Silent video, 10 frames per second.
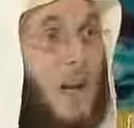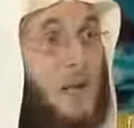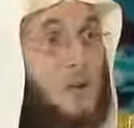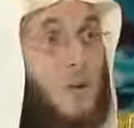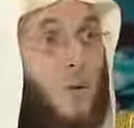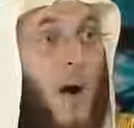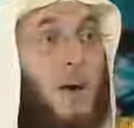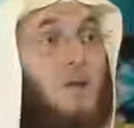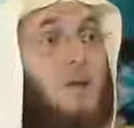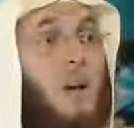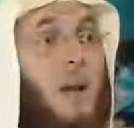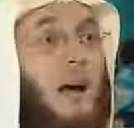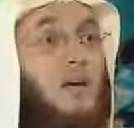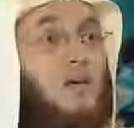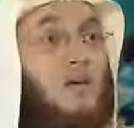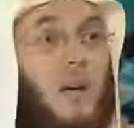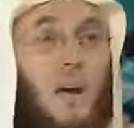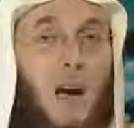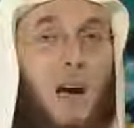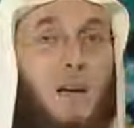So why do we rely on
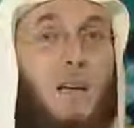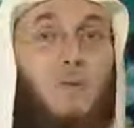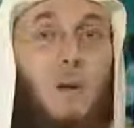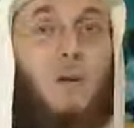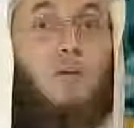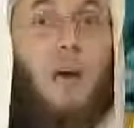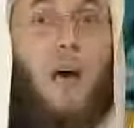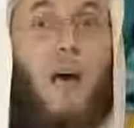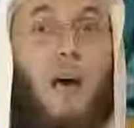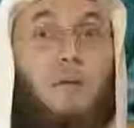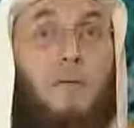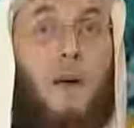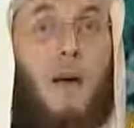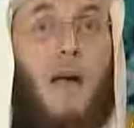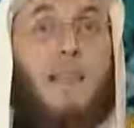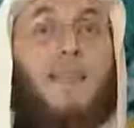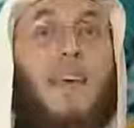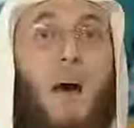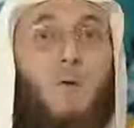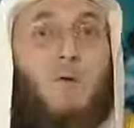weak hadith while we have
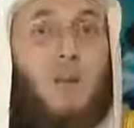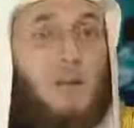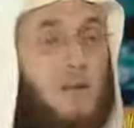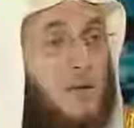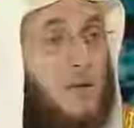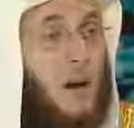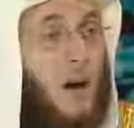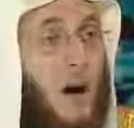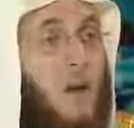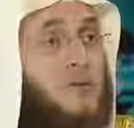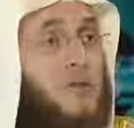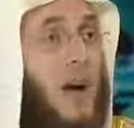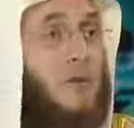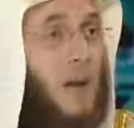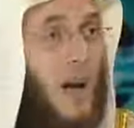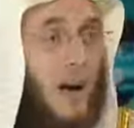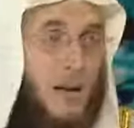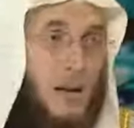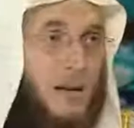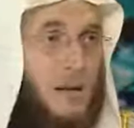thousands of sound
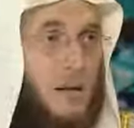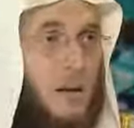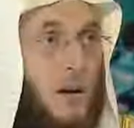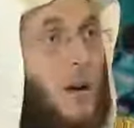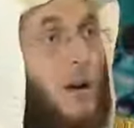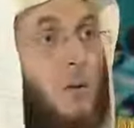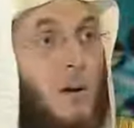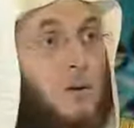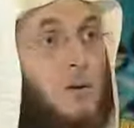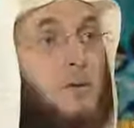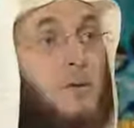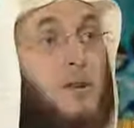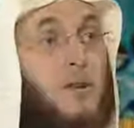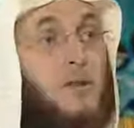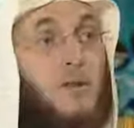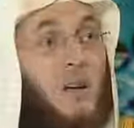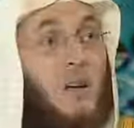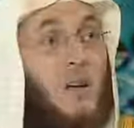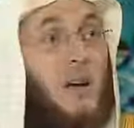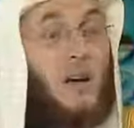hadith? Why don't we just study